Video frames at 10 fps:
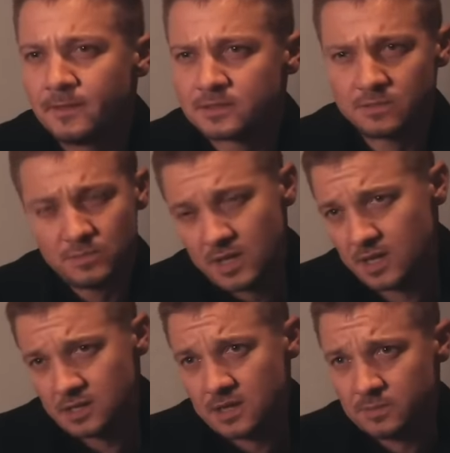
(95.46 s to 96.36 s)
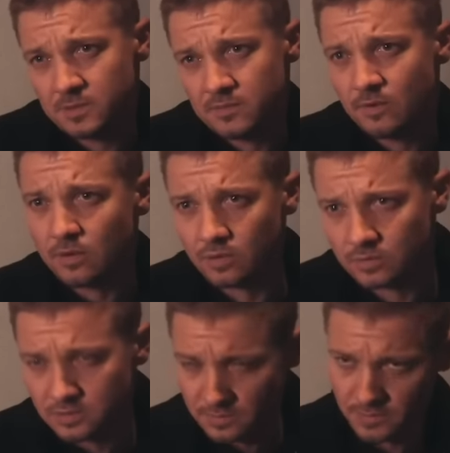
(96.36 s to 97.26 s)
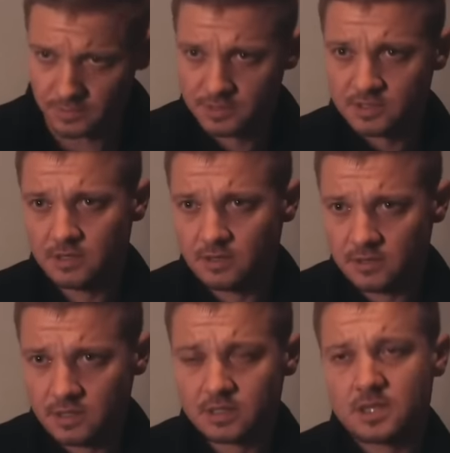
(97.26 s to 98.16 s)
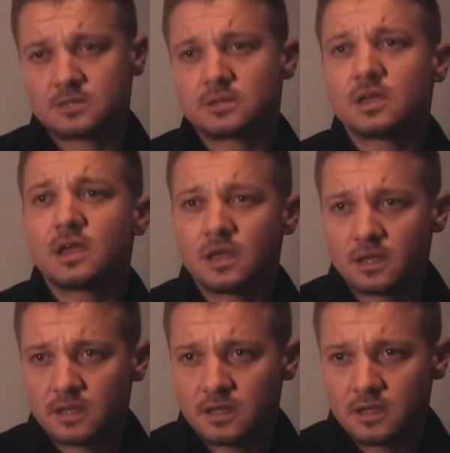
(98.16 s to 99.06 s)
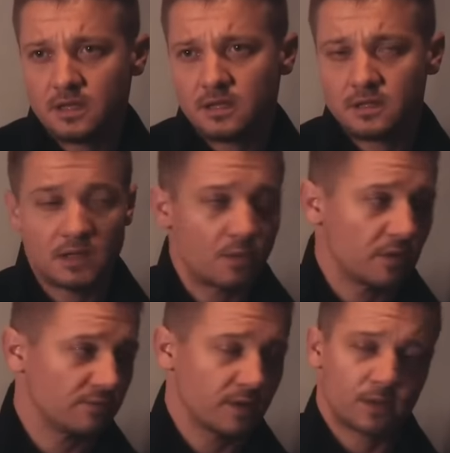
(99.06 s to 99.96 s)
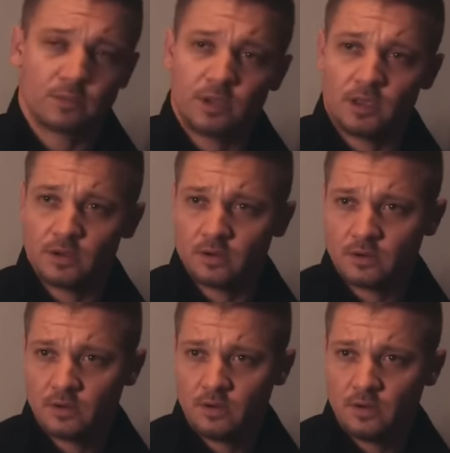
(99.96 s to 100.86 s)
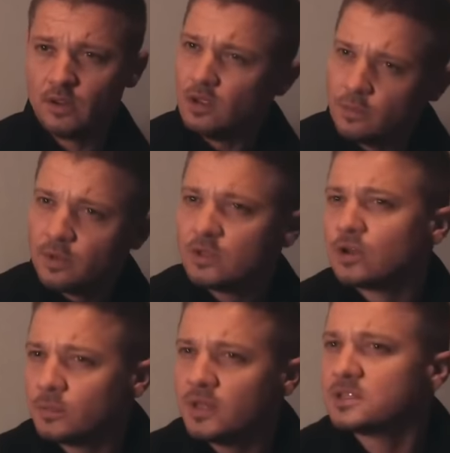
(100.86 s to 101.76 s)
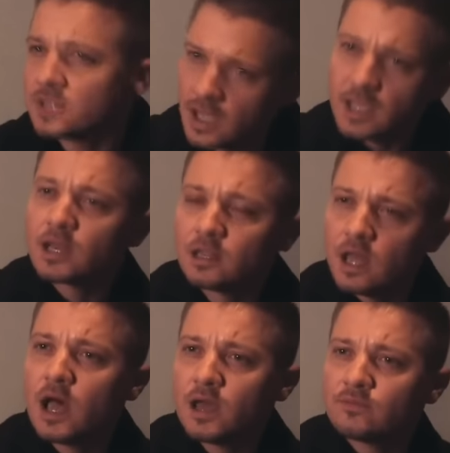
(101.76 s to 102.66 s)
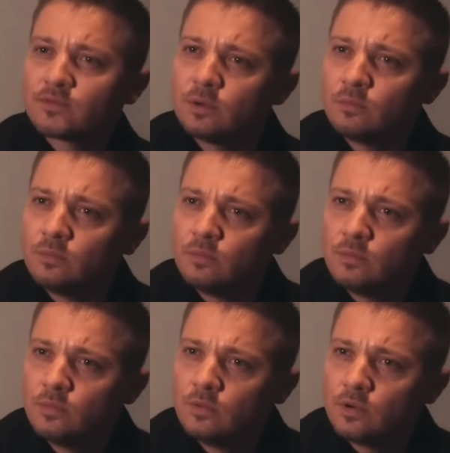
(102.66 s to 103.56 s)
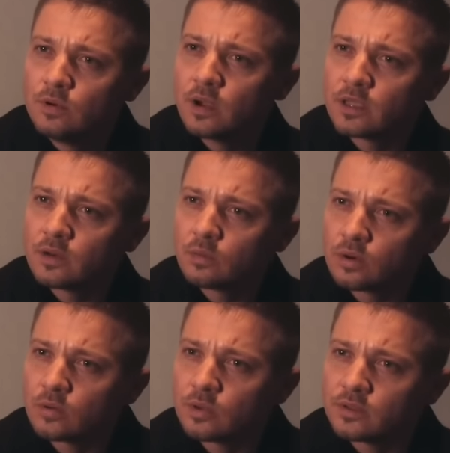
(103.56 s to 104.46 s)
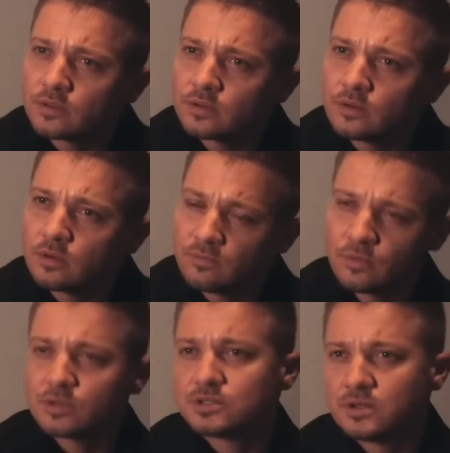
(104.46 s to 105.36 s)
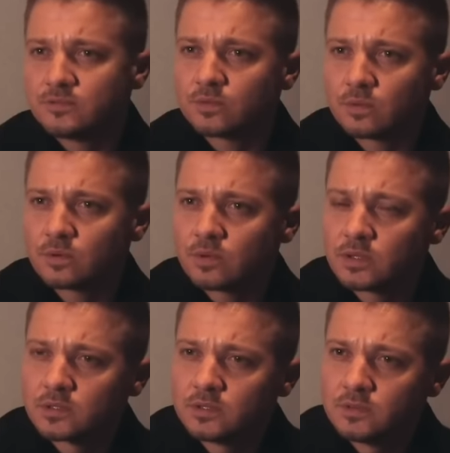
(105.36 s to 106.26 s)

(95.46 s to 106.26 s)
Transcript: Some may not be vocal. Some may just sit here and like answer yeah, and not want to fucking be here. But you know what I mean? It's like I yeah. get a lot from who I get to work with. You know, who I'm fortunate enough to work with.